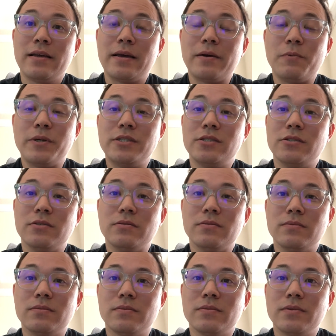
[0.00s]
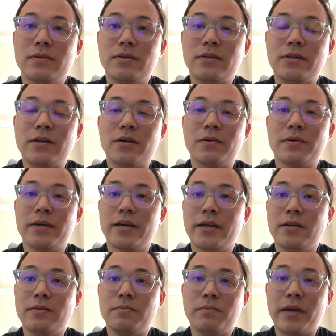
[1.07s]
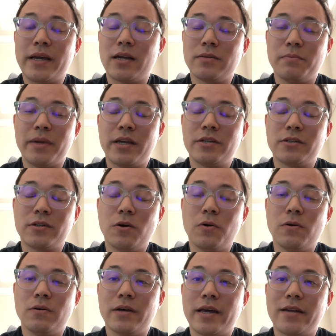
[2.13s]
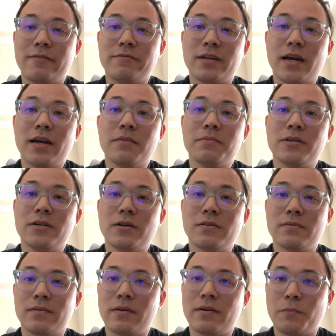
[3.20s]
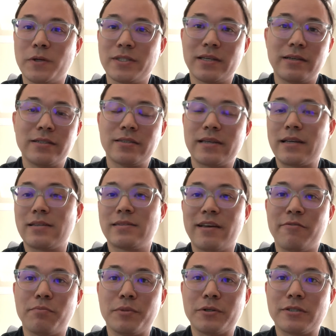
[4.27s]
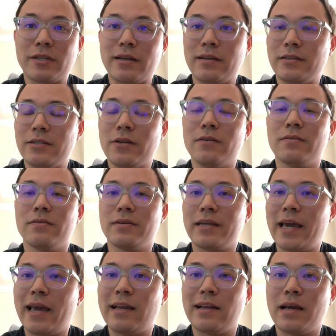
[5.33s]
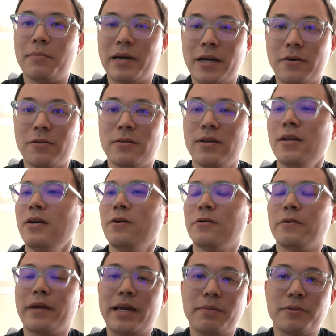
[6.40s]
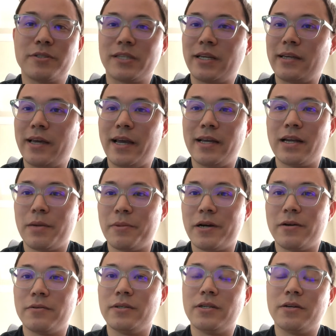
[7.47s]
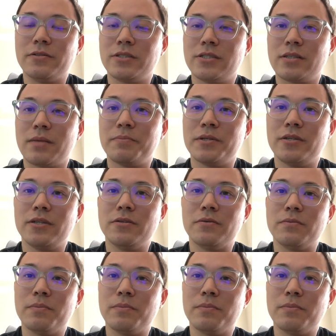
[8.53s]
Once you you know, hit make a, make your goal ahead of time. You know, once it hits like seven percent, you know, gain, I'm out or 8% gain, I'm out. You know, it's just up to you.